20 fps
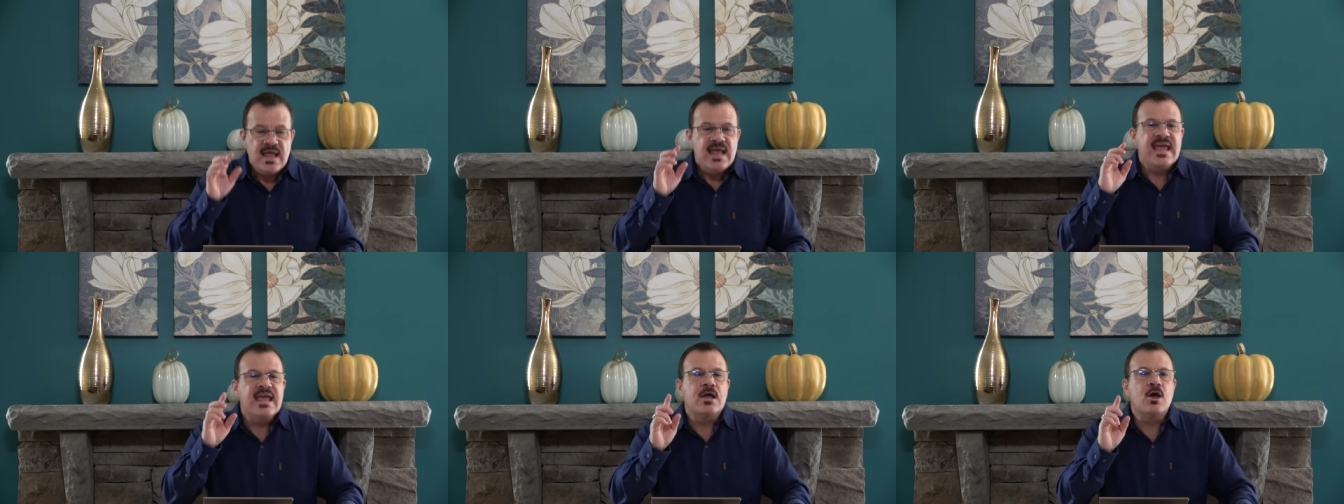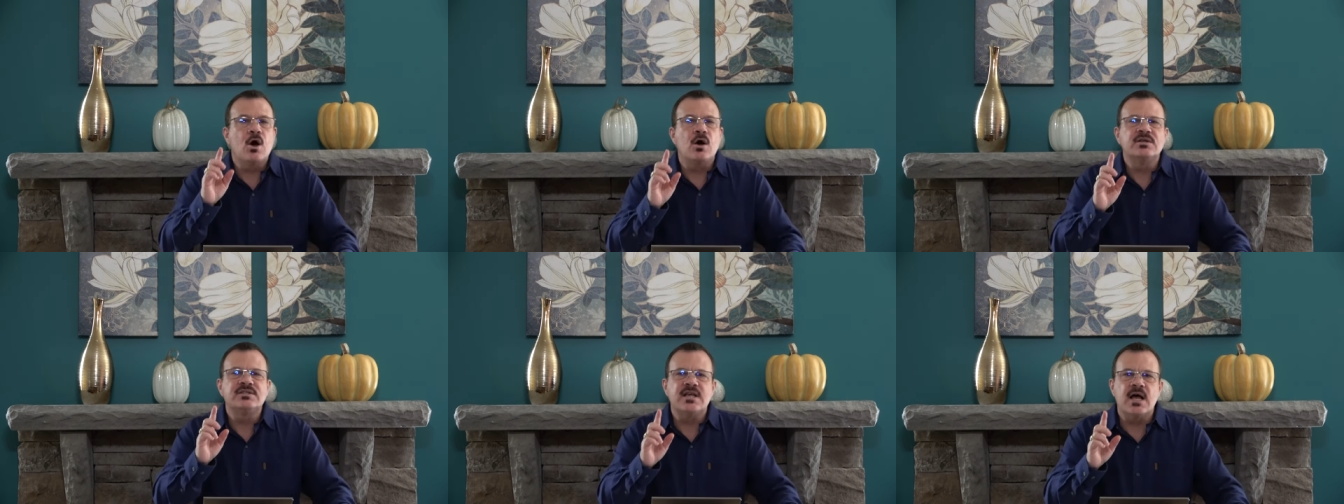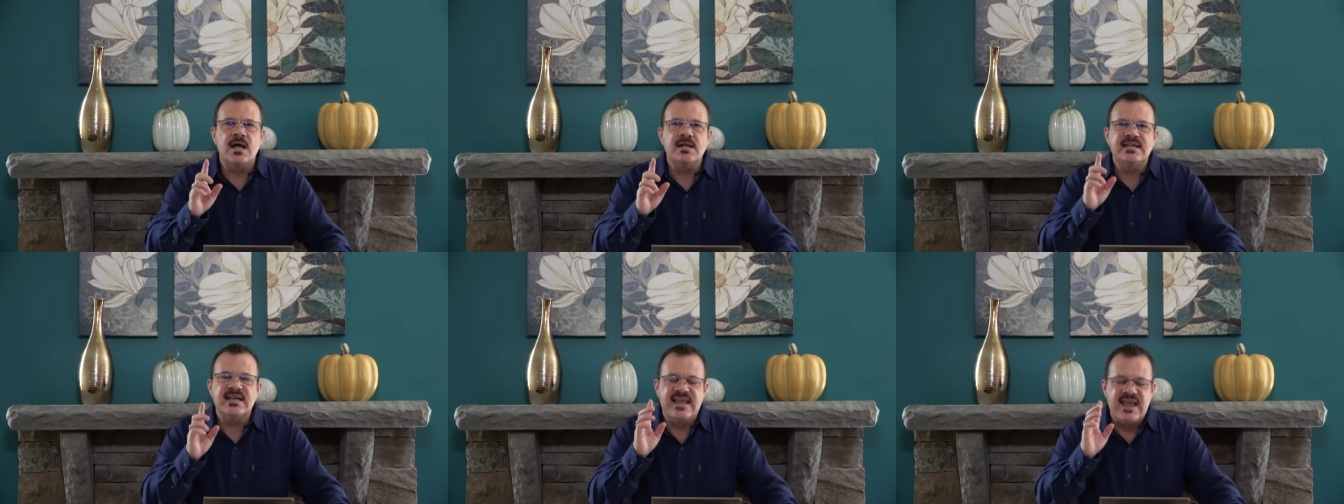He goes
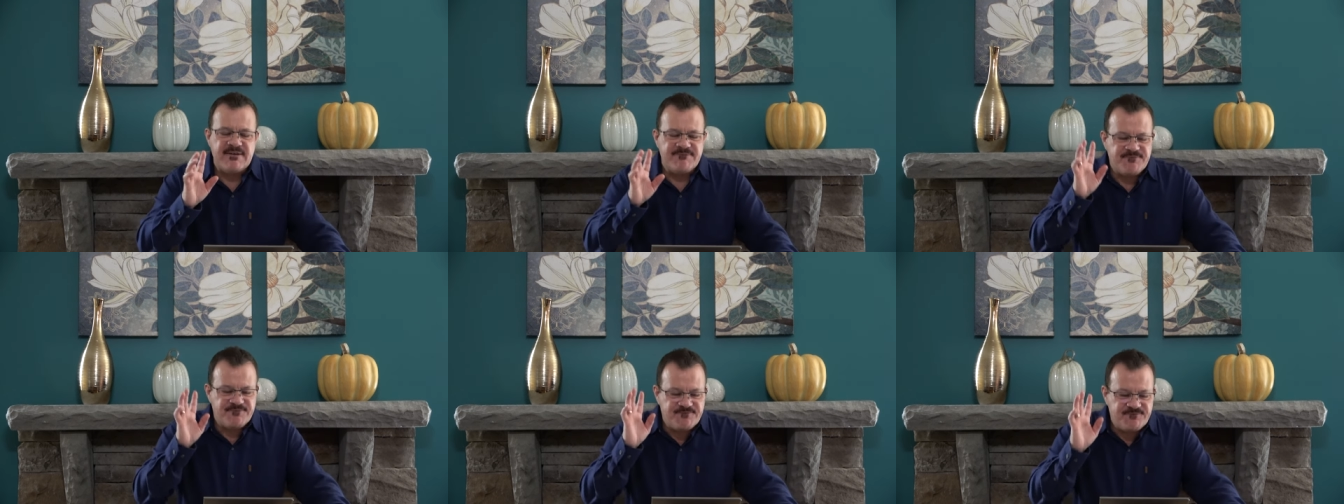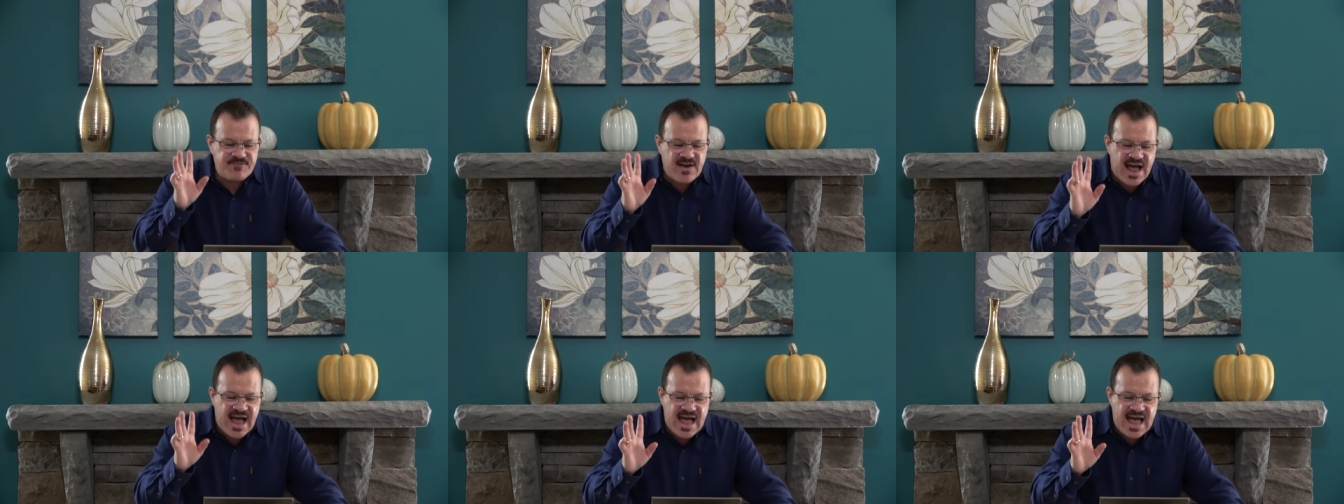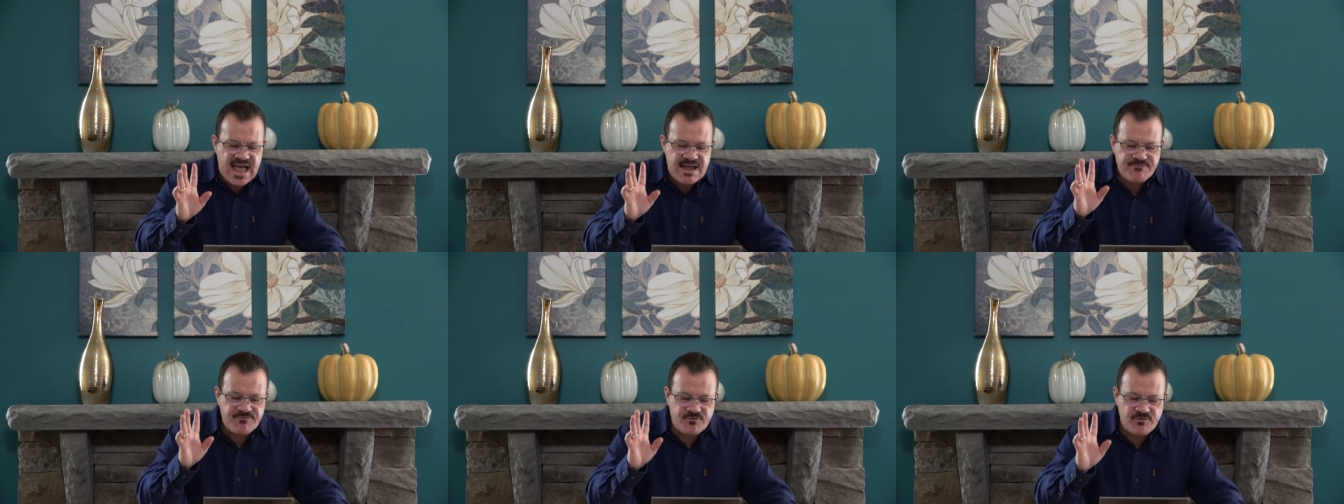on to give
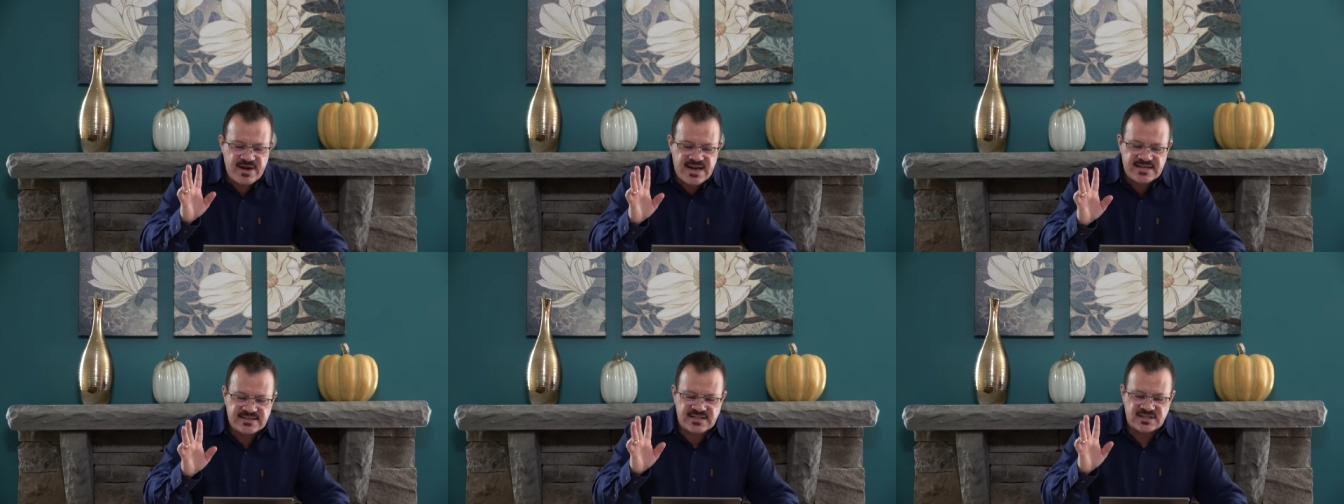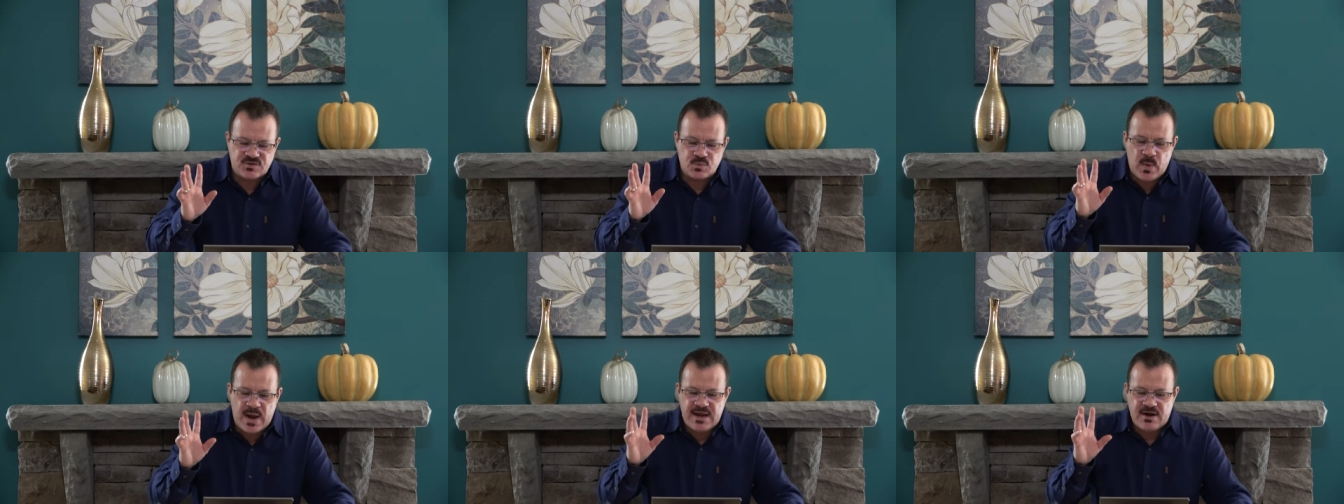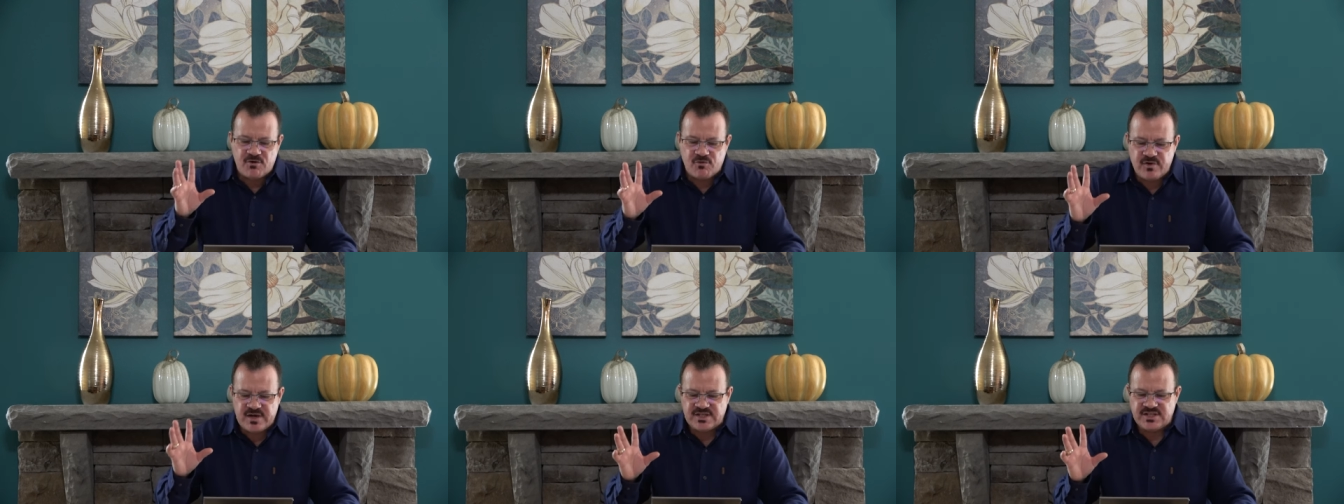five reasons
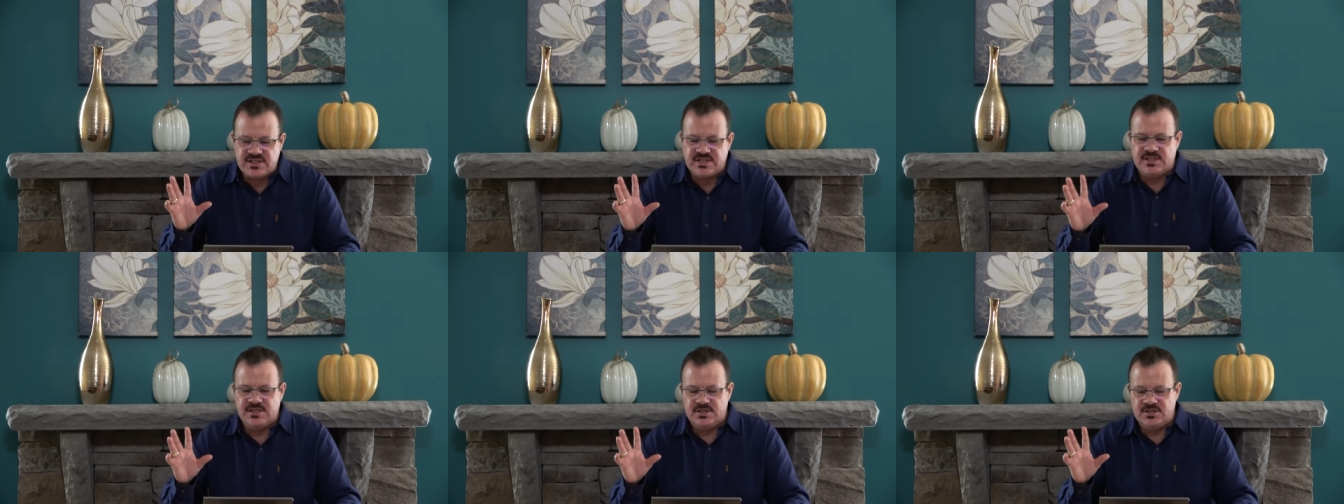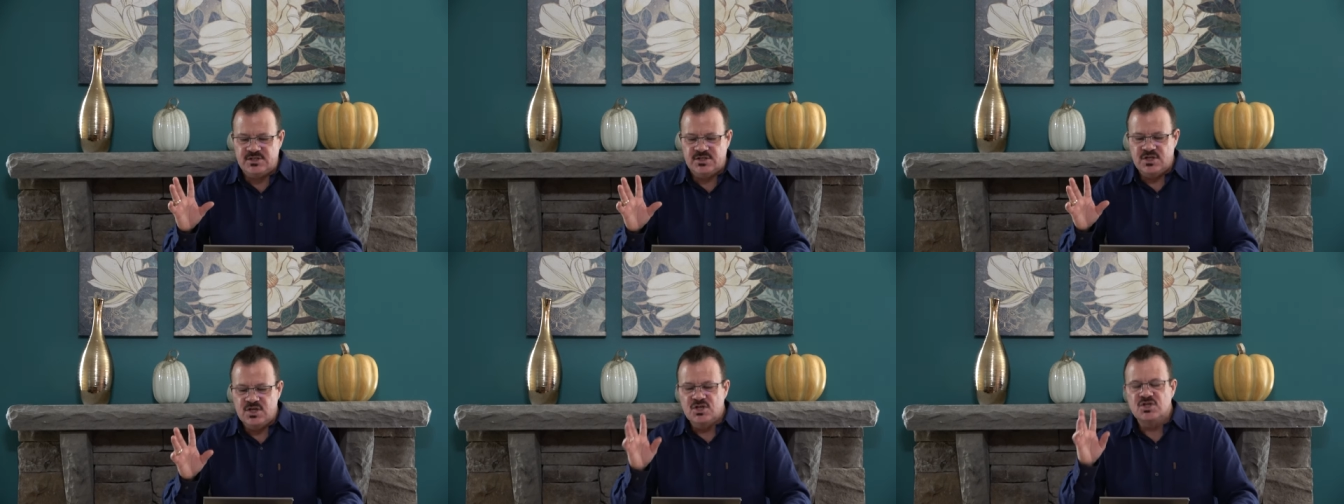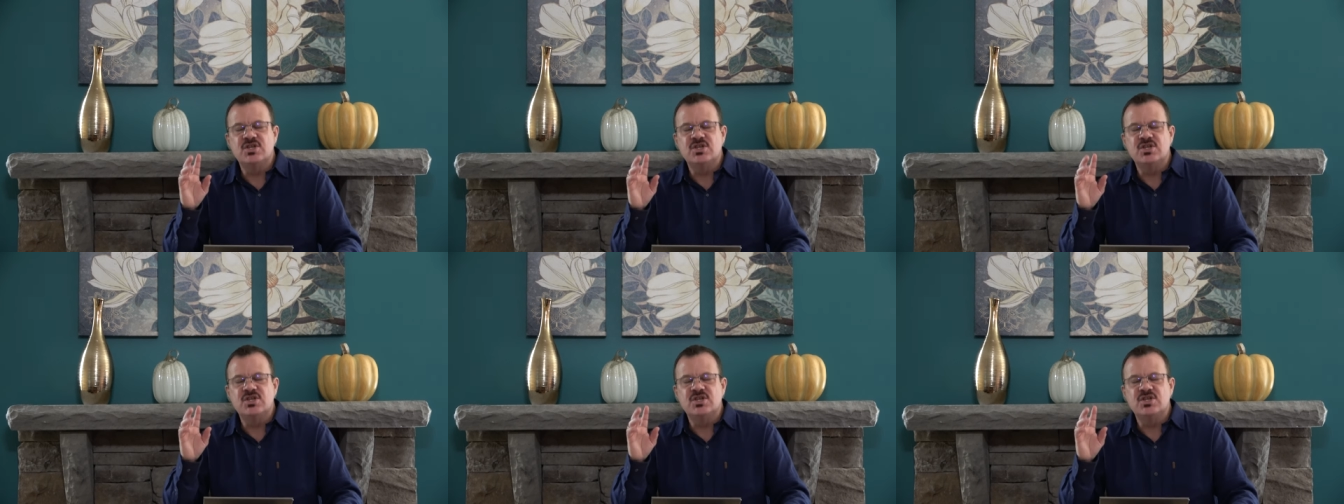why Christians